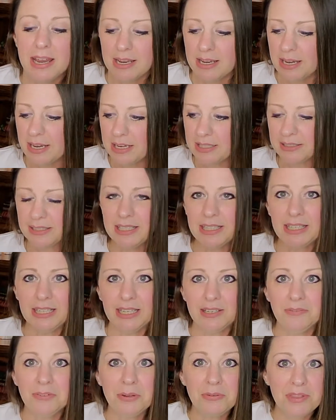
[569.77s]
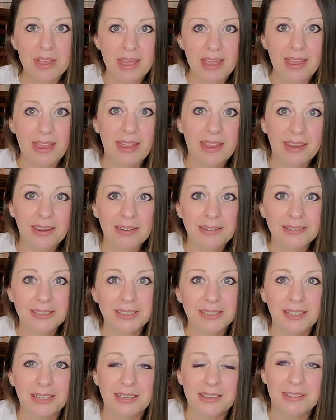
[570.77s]
He's going to give you the eggs
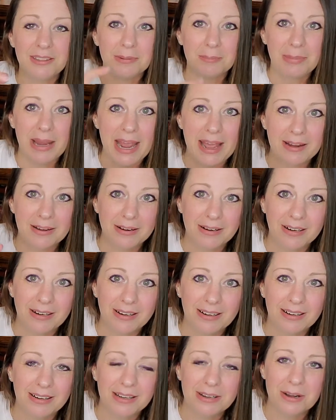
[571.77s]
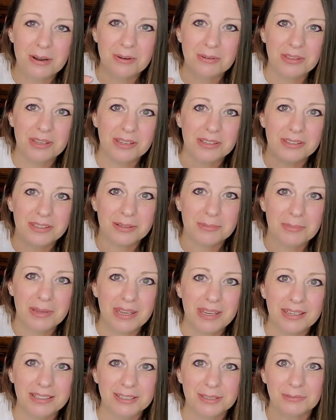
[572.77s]
and the batter, you know, the, the
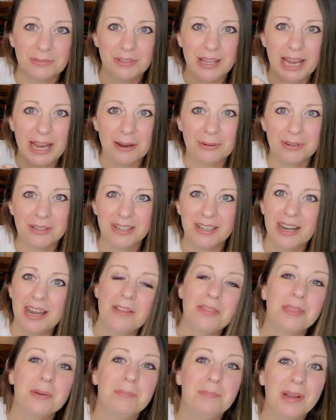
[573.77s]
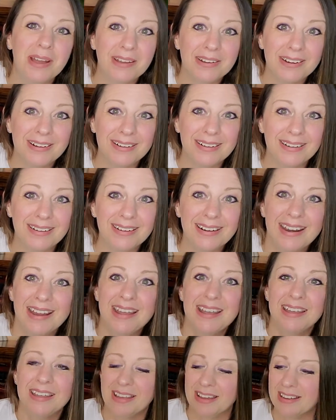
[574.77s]
mix, the flour, the butter,
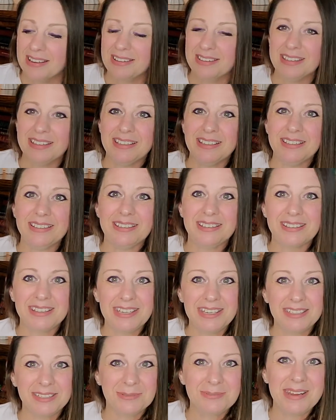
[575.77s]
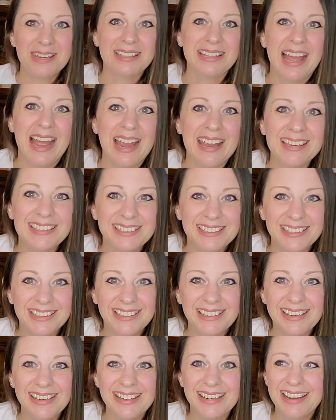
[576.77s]
uh, the, the things to make the
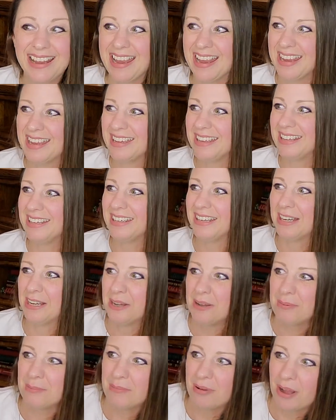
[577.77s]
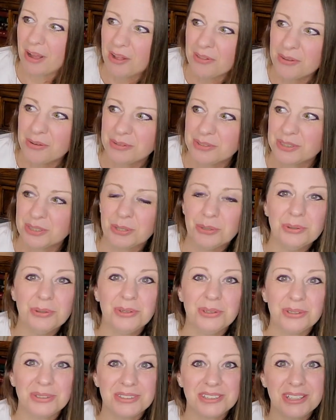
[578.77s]
icing and um, all those
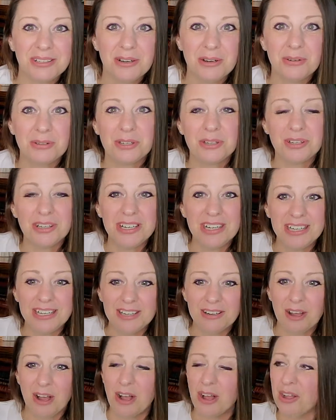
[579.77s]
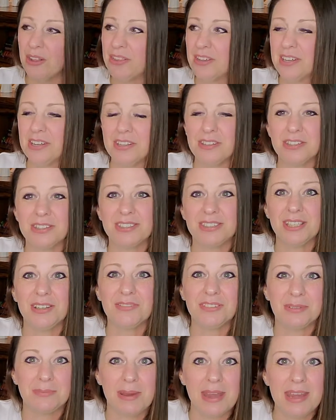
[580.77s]
tools. You know, you're going to get all the, the stuff
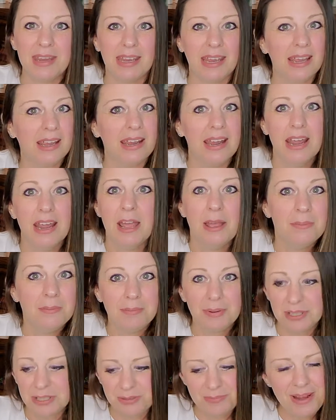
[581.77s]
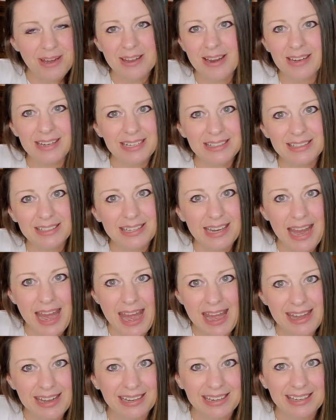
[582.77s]
to make it, but you may not get the
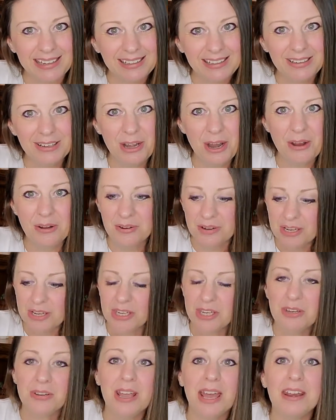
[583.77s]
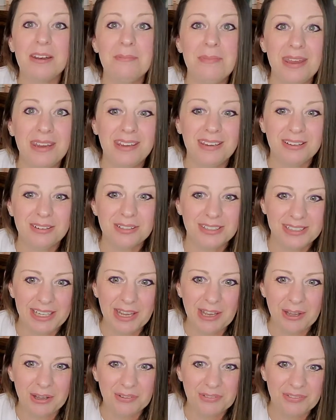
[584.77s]
cake, you know, you got to make it
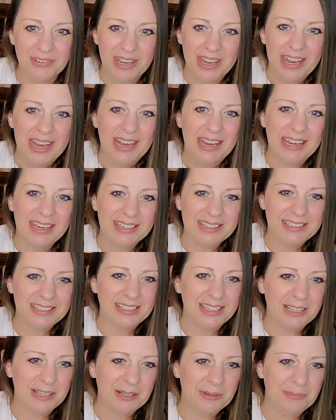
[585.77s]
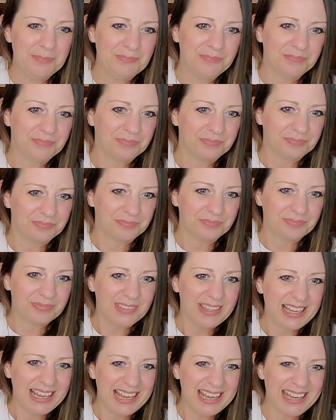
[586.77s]
yourself. And um,
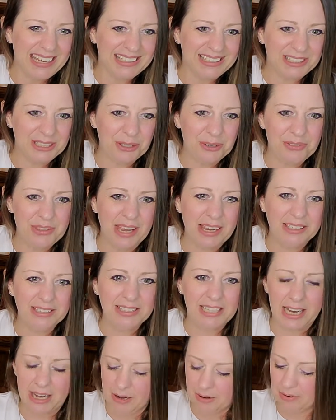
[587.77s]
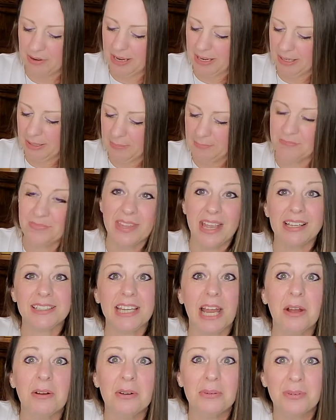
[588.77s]
and so that's how um, that's
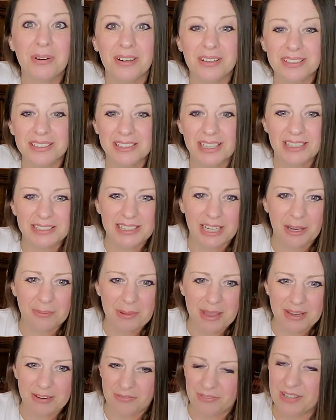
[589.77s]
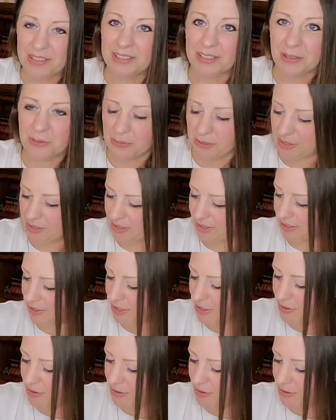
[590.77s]
how it works, and that's how manifesting works.